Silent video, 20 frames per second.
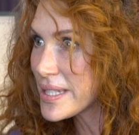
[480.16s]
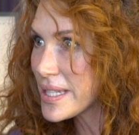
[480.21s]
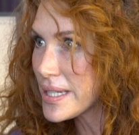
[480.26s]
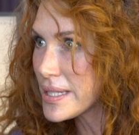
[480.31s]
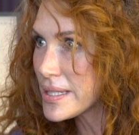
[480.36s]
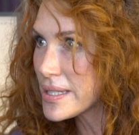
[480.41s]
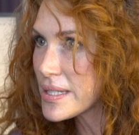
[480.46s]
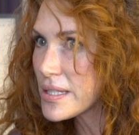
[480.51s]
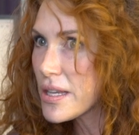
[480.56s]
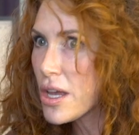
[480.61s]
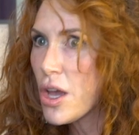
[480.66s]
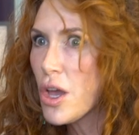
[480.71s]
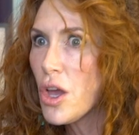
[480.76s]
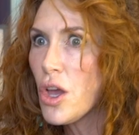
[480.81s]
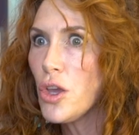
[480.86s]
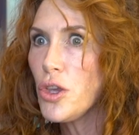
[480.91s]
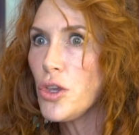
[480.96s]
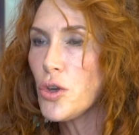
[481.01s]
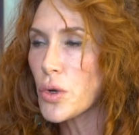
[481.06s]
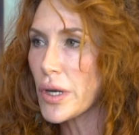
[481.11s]
is
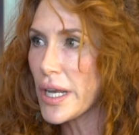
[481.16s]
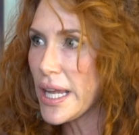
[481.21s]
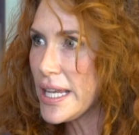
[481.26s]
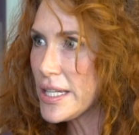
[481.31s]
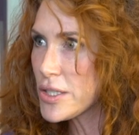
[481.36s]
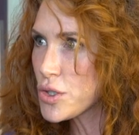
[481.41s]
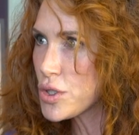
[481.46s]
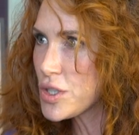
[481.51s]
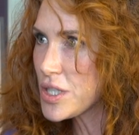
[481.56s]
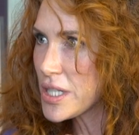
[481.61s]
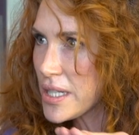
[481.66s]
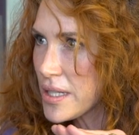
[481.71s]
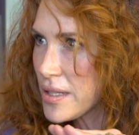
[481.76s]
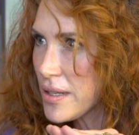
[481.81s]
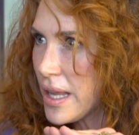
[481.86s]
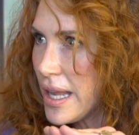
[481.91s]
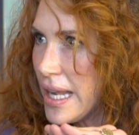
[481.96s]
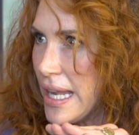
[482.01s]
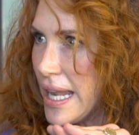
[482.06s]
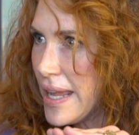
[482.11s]
your
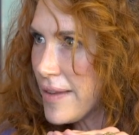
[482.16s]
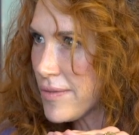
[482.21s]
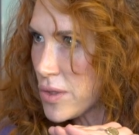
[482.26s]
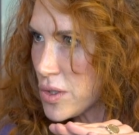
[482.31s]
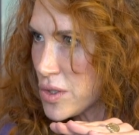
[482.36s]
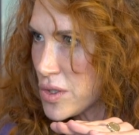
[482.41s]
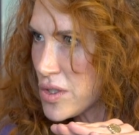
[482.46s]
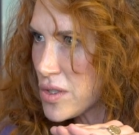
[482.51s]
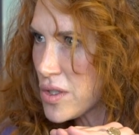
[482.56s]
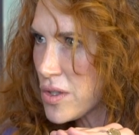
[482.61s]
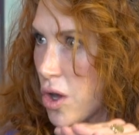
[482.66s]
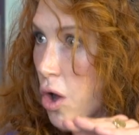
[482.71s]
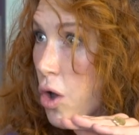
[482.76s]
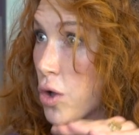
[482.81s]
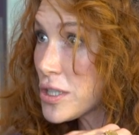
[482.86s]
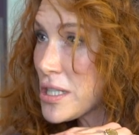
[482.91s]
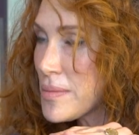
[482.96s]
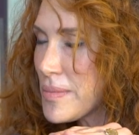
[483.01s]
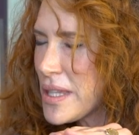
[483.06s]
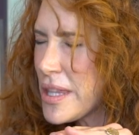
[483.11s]
estrogen levels,
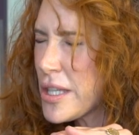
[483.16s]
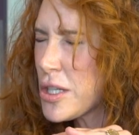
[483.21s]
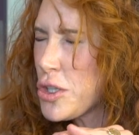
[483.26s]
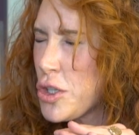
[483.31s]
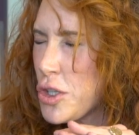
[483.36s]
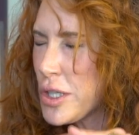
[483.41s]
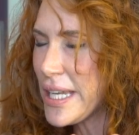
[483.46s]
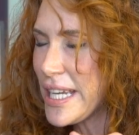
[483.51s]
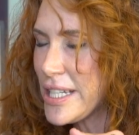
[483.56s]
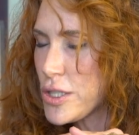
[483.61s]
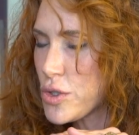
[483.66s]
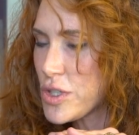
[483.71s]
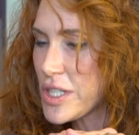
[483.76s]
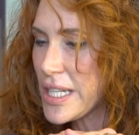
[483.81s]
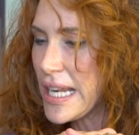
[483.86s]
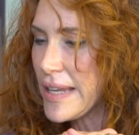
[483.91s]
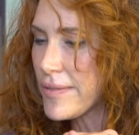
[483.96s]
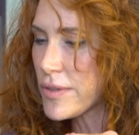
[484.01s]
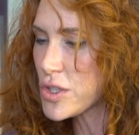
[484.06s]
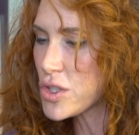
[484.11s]
the good
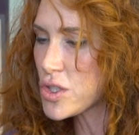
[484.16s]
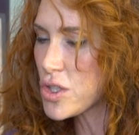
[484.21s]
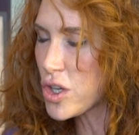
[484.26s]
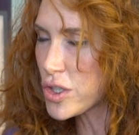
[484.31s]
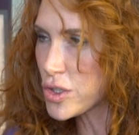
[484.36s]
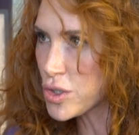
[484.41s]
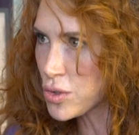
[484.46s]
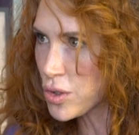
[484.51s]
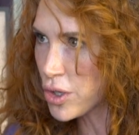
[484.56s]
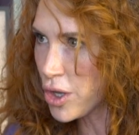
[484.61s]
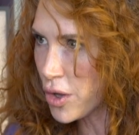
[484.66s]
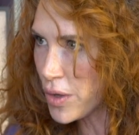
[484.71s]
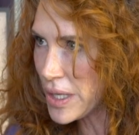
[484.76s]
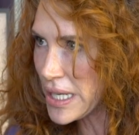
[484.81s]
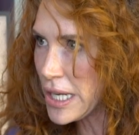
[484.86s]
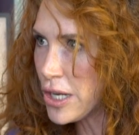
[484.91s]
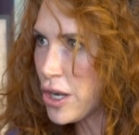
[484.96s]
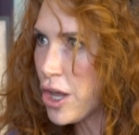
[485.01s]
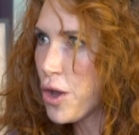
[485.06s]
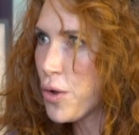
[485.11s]
estrogen levels start
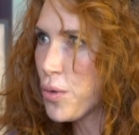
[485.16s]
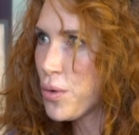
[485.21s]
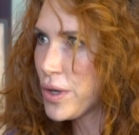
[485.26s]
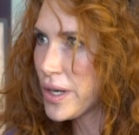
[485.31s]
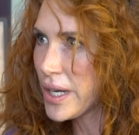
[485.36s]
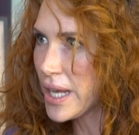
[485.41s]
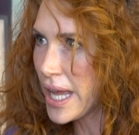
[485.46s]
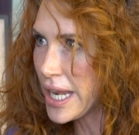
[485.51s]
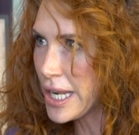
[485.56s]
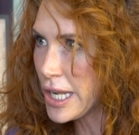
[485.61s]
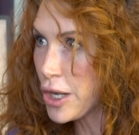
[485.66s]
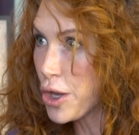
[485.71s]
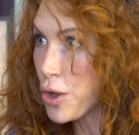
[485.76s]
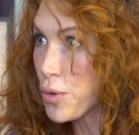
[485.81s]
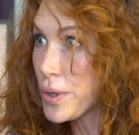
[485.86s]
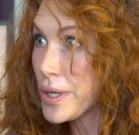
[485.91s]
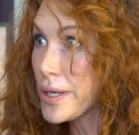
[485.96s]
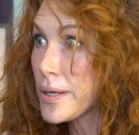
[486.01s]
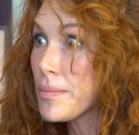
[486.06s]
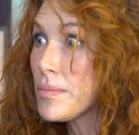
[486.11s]
going lower and
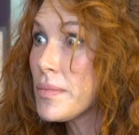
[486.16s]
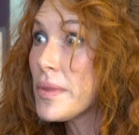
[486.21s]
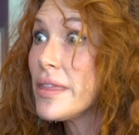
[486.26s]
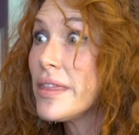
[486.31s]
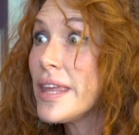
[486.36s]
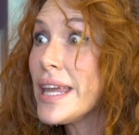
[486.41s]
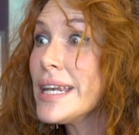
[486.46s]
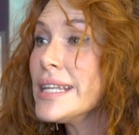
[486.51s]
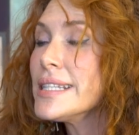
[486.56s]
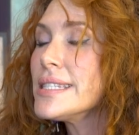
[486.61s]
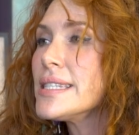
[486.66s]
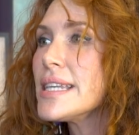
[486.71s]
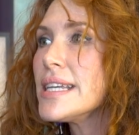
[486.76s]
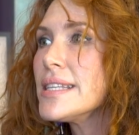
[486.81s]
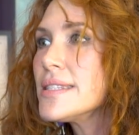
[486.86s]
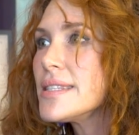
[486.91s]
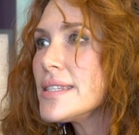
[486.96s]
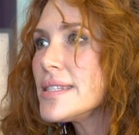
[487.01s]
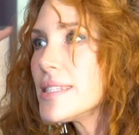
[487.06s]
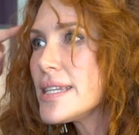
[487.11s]
lower. Then it
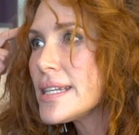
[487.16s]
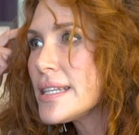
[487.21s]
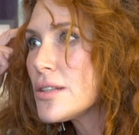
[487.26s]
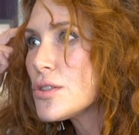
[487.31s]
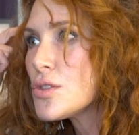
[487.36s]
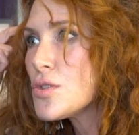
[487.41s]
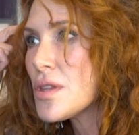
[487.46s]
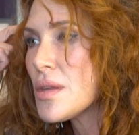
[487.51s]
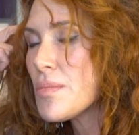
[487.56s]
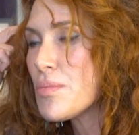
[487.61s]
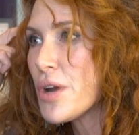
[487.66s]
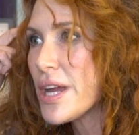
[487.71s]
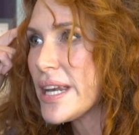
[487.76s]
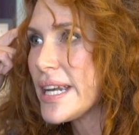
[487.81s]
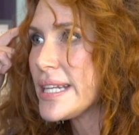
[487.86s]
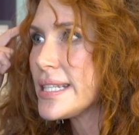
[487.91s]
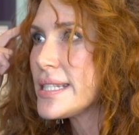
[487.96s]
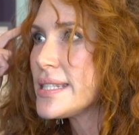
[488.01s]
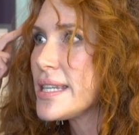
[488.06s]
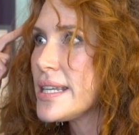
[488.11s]
sends a signal to the brain
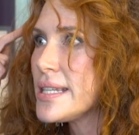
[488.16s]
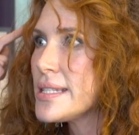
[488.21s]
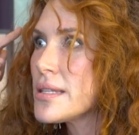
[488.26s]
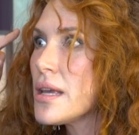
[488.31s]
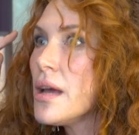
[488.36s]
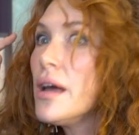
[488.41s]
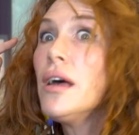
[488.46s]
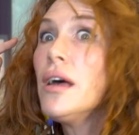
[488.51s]
and it says,